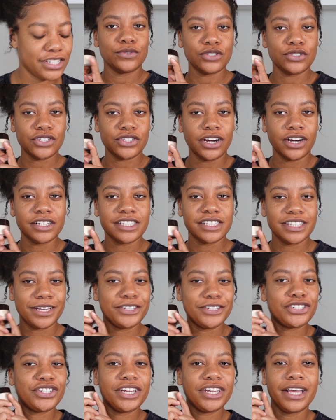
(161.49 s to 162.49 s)
To start,
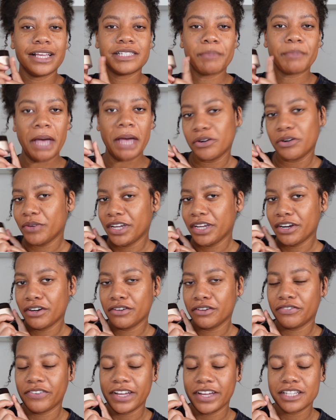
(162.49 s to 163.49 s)
since she is powdering
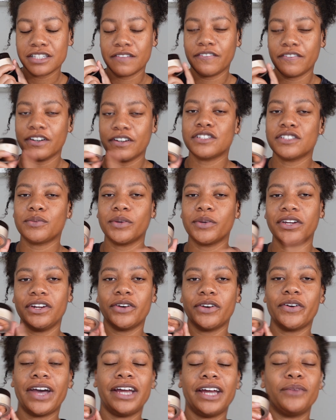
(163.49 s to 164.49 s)
her face first, we're gonna
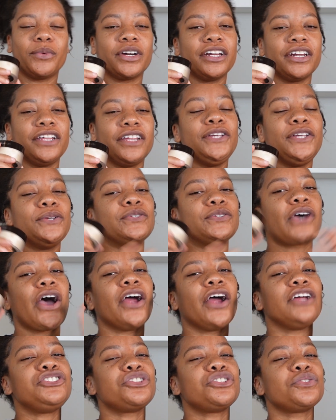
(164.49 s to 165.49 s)
go ahead and we're gonna use
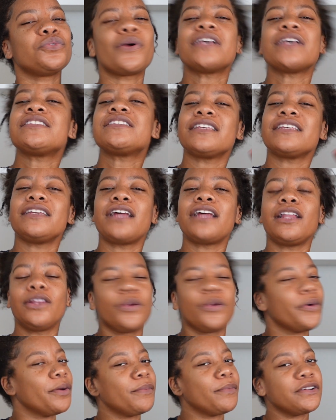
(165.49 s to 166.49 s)
our trusted
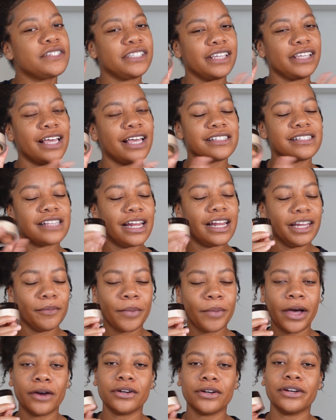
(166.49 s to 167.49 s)
Laura Mercier setting
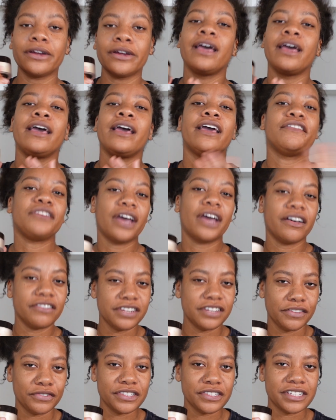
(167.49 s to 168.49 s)
powder. If you have a
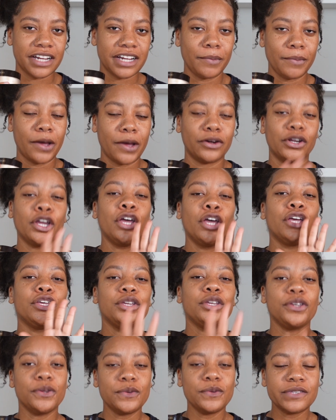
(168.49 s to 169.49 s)
different setting powder,
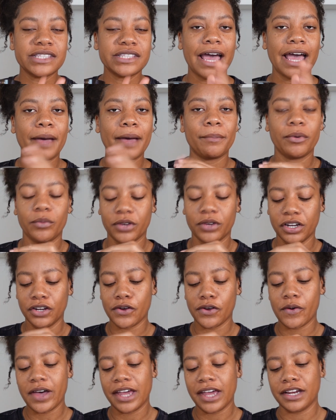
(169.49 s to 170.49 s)
use that, but we're gonna
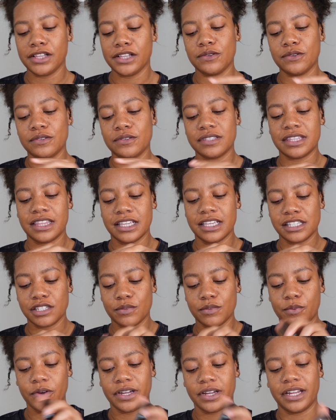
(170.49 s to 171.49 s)
go ahead and use
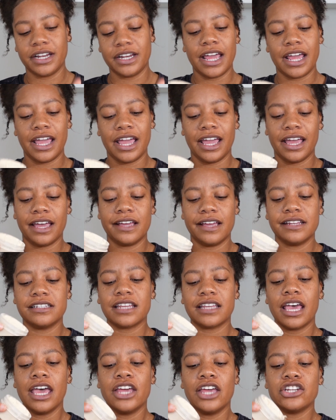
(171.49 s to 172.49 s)
this one, and
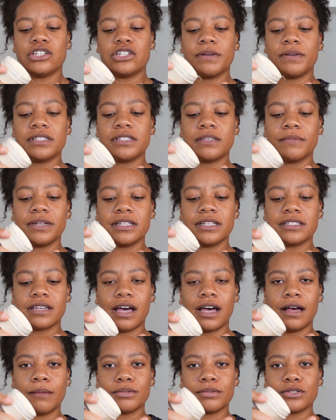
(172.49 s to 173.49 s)
she puts them in the
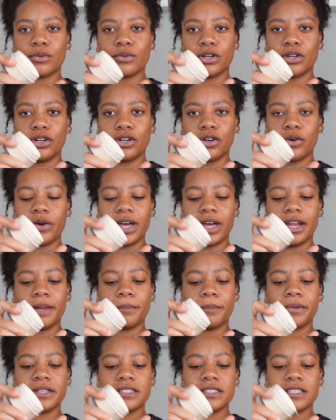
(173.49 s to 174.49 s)
top, so we're gonna go ahead
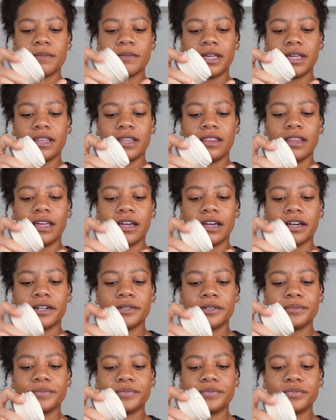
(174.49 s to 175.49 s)
and put some in
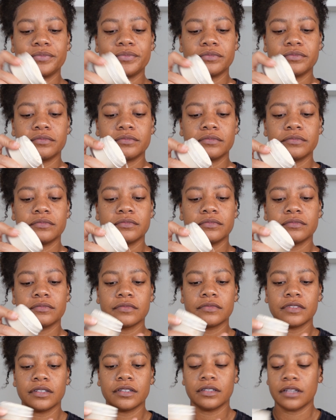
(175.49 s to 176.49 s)
there.
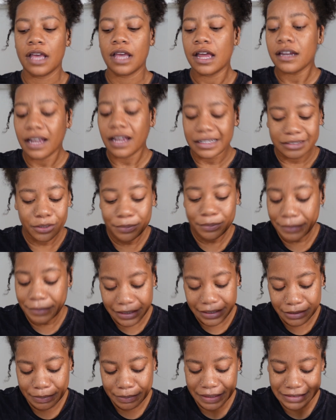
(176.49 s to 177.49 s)
Not too
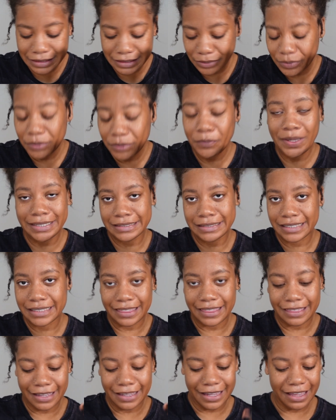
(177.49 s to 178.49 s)
much because I don't want to waste
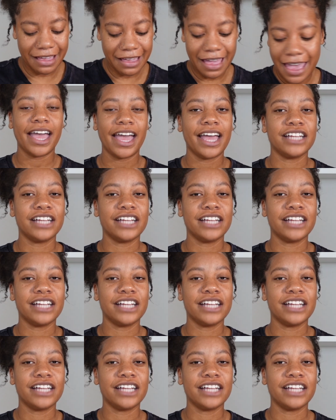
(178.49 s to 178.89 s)
nothing.